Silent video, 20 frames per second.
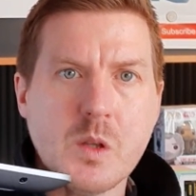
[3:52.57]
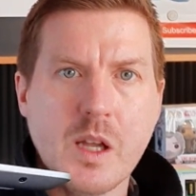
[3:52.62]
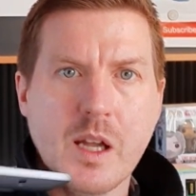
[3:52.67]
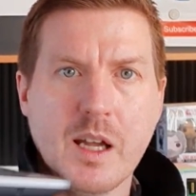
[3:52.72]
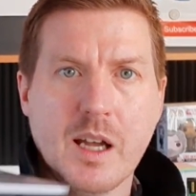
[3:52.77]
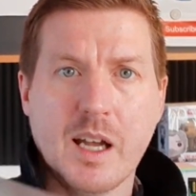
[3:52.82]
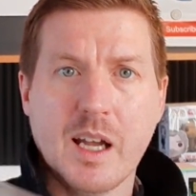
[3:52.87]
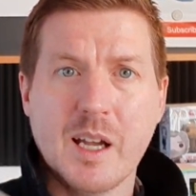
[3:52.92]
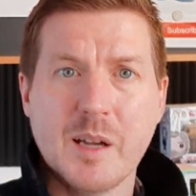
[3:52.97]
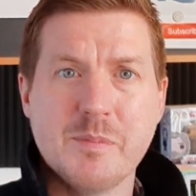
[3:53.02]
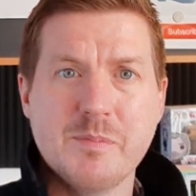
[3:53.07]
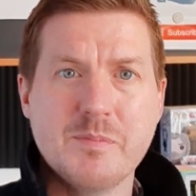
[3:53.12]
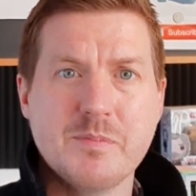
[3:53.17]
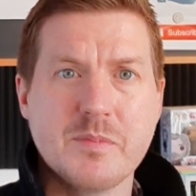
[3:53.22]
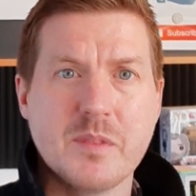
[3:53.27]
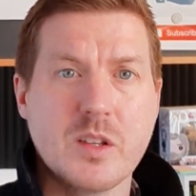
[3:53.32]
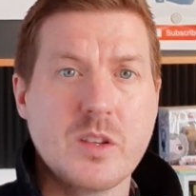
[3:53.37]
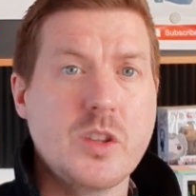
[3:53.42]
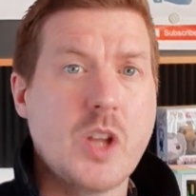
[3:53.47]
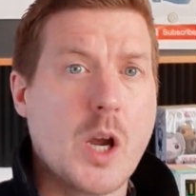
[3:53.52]

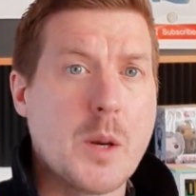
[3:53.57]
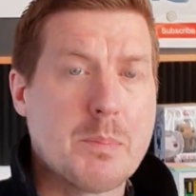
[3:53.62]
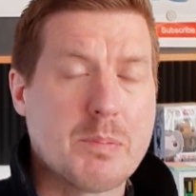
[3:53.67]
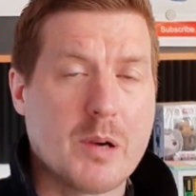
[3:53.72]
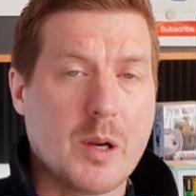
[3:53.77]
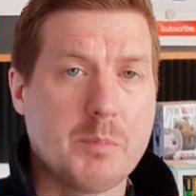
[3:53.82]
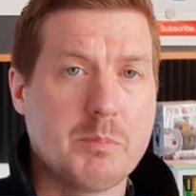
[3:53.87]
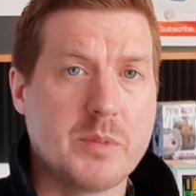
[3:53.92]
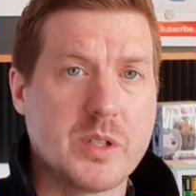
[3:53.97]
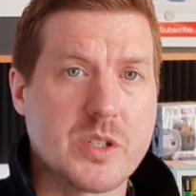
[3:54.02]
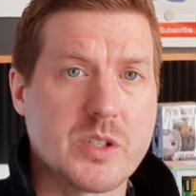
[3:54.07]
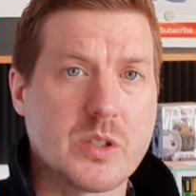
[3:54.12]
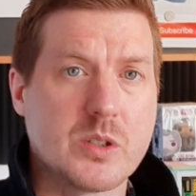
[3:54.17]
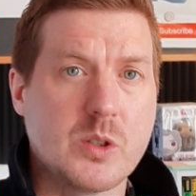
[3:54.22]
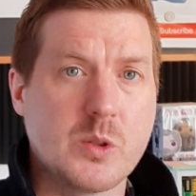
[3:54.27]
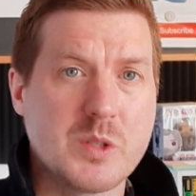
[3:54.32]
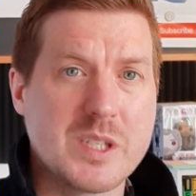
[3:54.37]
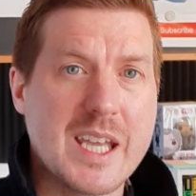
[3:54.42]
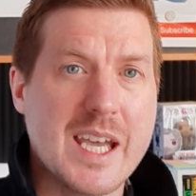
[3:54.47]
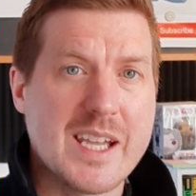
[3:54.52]
No problem at
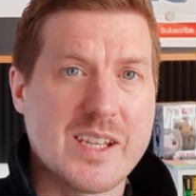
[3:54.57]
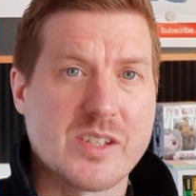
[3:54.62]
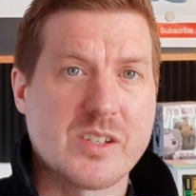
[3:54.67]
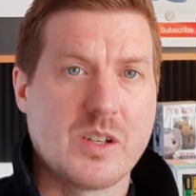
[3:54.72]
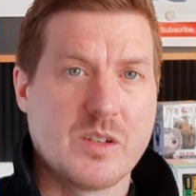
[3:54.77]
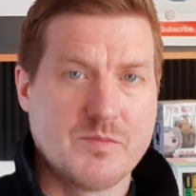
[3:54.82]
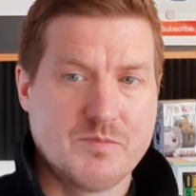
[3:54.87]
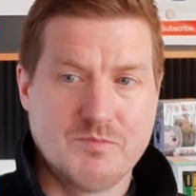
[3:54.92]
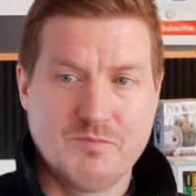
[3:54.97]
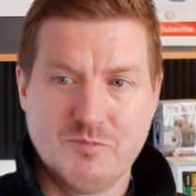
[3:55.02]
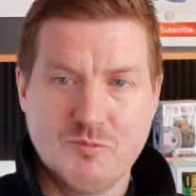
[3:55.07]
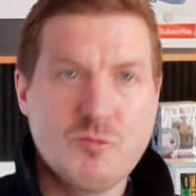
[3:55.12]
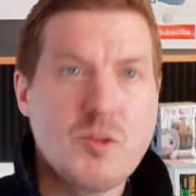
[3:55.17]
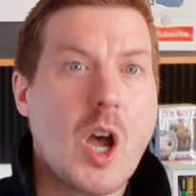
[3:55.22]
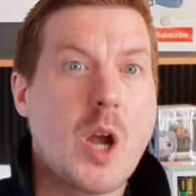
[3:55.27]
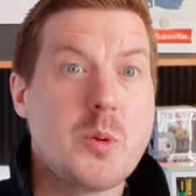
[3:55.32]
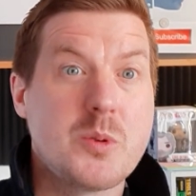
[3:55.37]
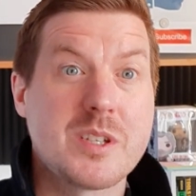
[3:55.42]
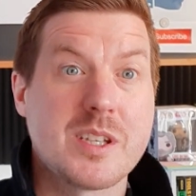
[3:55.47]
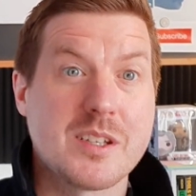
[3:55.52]
all. Yes, I
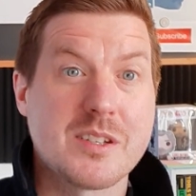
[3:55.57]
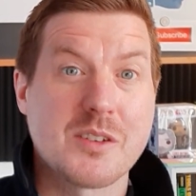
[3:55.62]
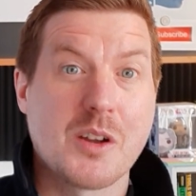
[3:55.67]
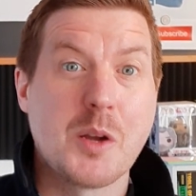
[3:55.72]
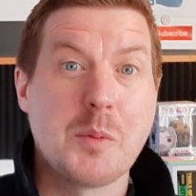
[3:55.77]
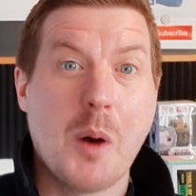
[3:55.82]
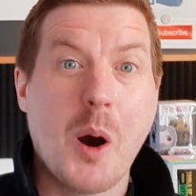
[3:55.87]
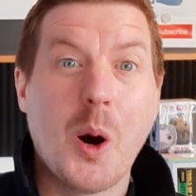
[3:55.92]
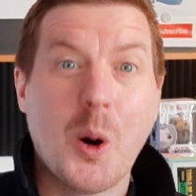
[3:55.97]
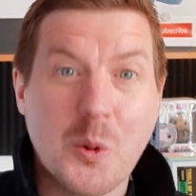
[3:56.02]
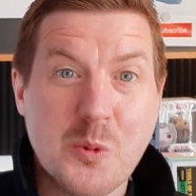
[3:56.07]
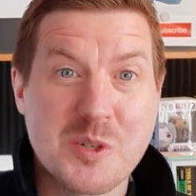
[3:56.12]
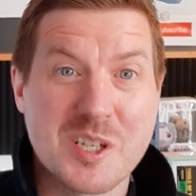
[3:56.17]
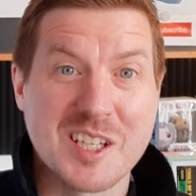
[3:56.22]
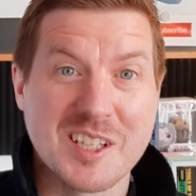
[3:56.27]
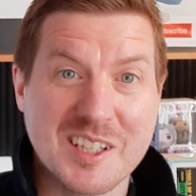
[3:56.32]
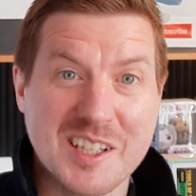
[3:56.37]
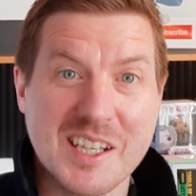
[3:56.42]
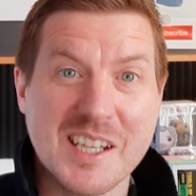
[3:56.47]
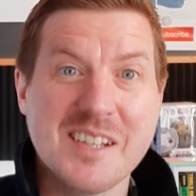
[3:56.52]
notice I'm
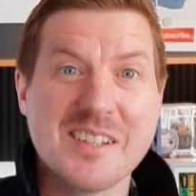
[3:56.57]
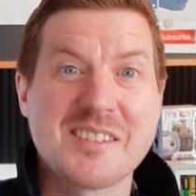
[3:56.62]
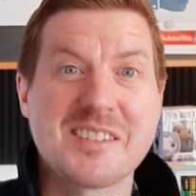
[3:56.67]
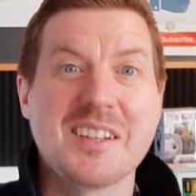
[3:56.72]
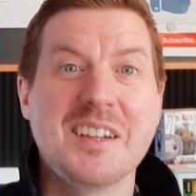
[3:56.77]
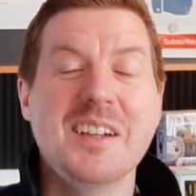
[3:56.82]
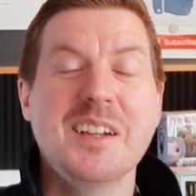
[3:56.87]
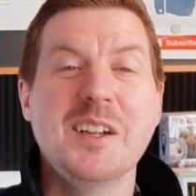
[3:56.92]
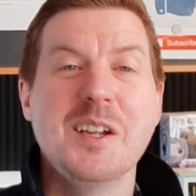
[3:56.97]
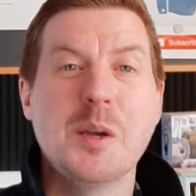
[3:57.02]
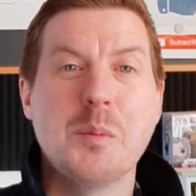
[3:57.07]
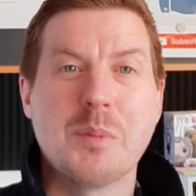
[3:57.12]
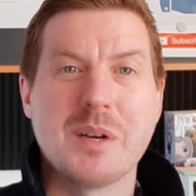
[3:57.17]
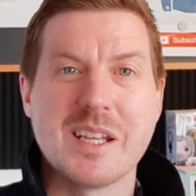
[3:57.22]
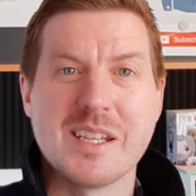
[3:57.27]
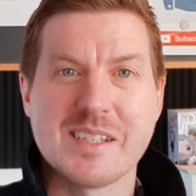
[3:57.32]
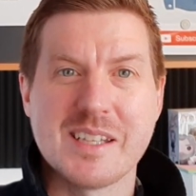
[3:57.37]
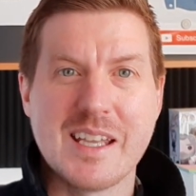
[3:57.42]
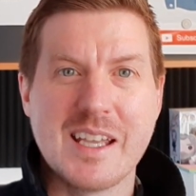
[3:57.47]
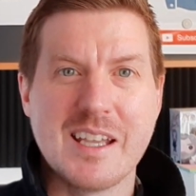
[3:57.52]
holding it, but
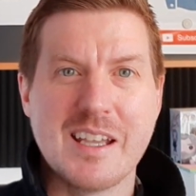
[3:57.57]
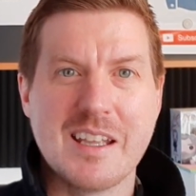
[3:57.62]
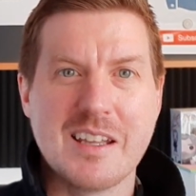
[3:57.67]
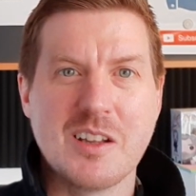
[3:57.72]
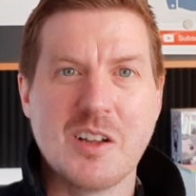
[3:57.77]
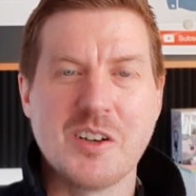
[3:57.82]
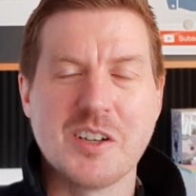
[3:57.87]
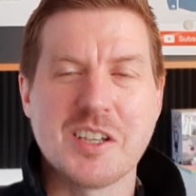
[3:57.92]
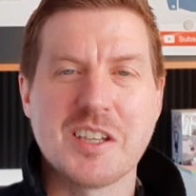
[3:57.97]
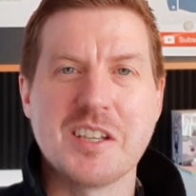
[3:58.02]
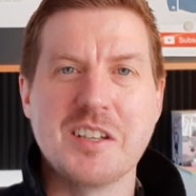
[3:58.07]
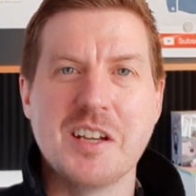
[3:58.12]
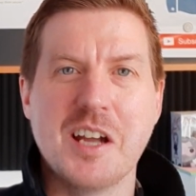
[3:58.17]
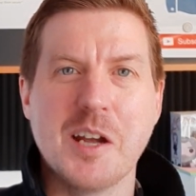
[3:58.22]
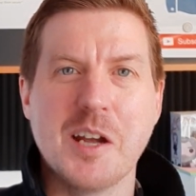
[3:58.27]
is it like,